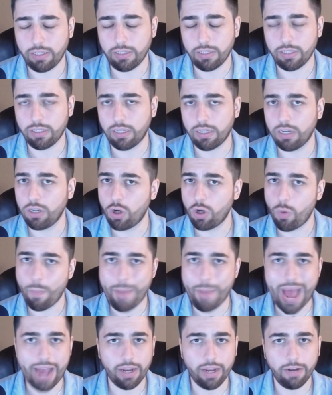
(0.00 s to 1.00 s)
going to go
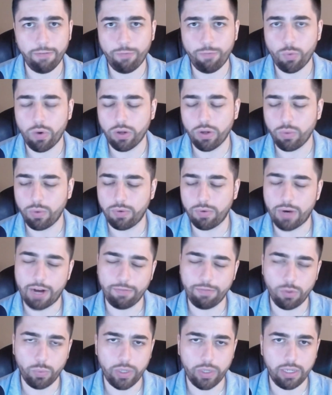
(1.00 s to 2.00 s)
back and forth where
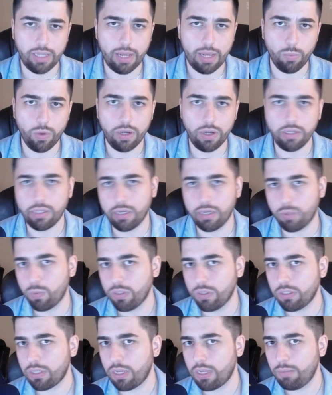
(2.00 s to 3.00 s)
Rival win game 1, Dig
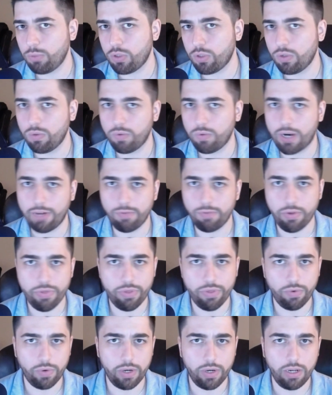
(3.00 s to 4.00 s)
wins game 2, Rival
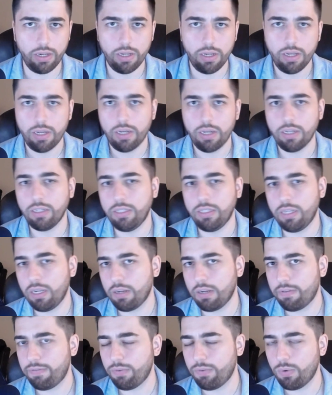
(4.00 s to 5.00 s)
3,
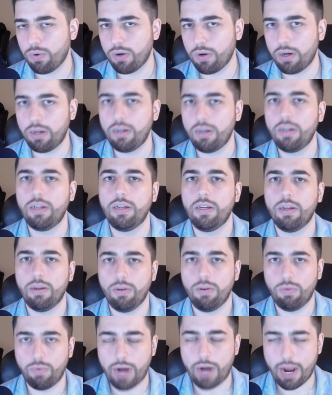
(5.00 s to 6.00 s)
Dig 4,
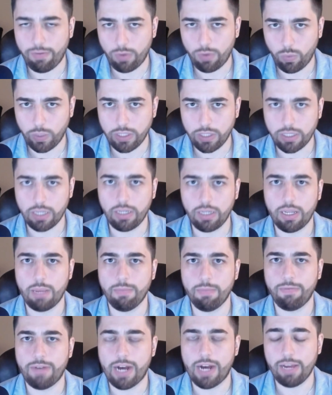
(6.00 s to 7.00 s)
Rival wins in game
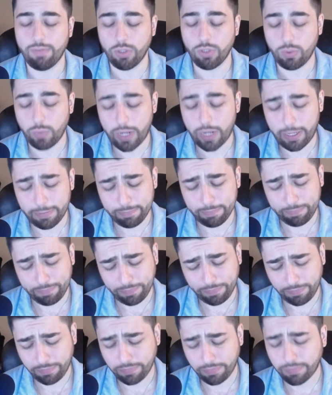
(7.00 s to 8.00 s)
5 as well,
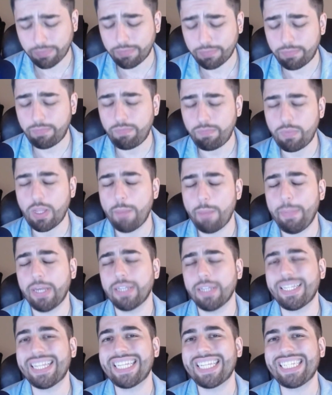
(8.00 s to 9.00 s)

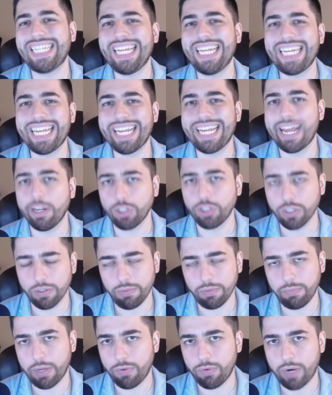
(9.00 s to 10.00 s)
because of the sneaky nature
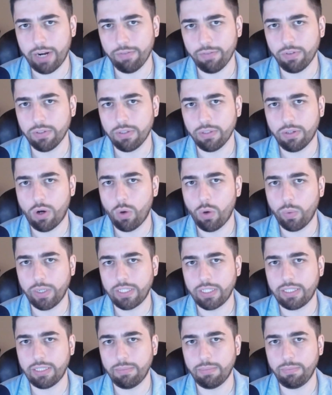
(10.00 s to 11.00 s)
that Rival always
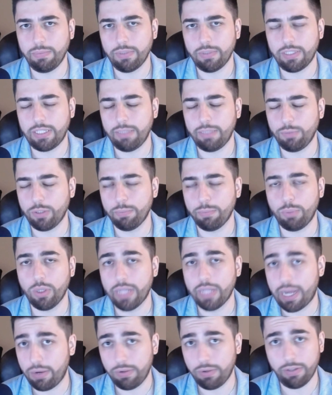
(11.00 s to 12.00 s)
seem to pull
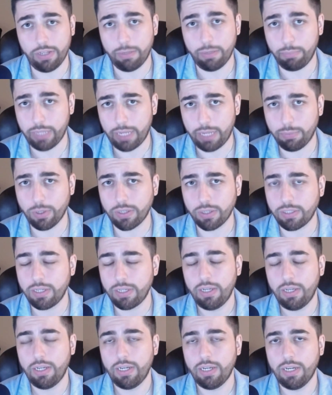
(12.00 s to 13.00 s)
out of their playbooks.
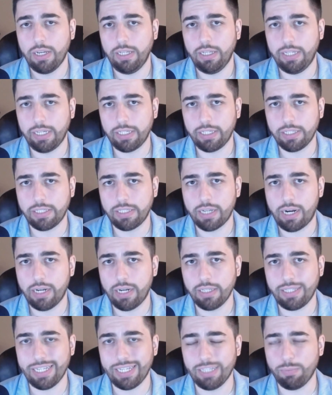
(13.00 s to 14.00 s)

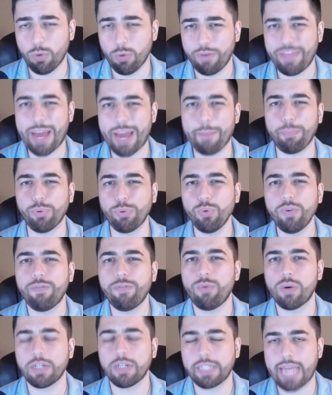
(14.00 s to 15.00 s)
Dignitas is more of that brute
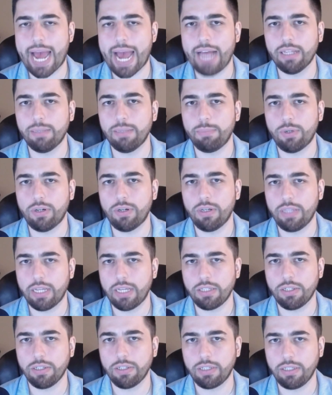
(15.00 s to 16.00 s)
force caliber
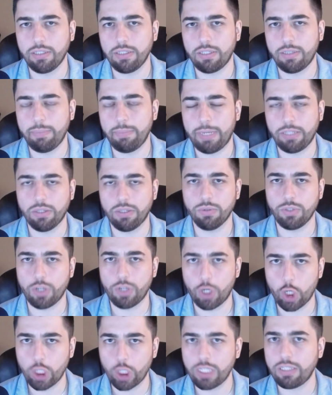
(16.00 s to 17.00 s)
that's looking to make those
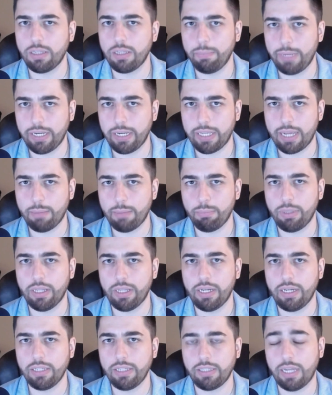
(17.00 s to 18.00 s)
early to mid game
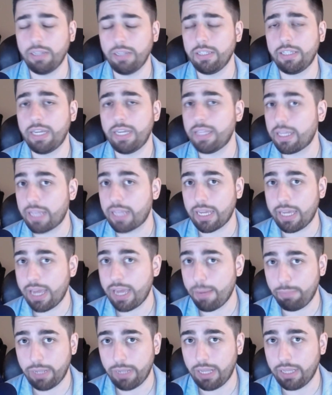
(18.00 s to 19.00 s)
plays. Not to say that they
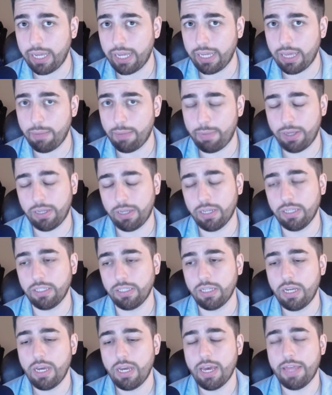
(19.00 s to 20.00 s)
can't play late game, because
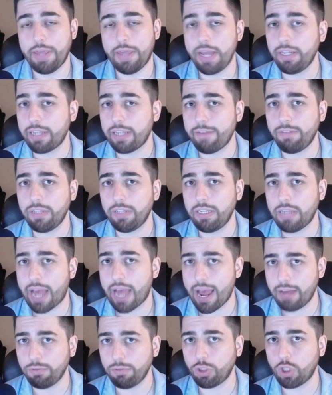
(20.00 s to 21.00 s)
they definitely
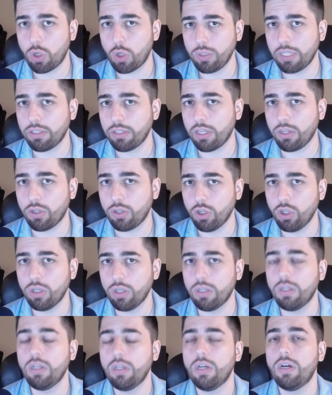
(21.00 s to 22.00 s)
have shown that they
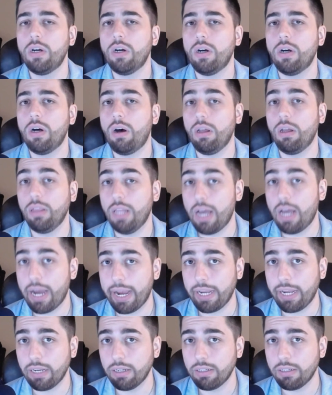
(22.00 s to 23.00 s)
could online.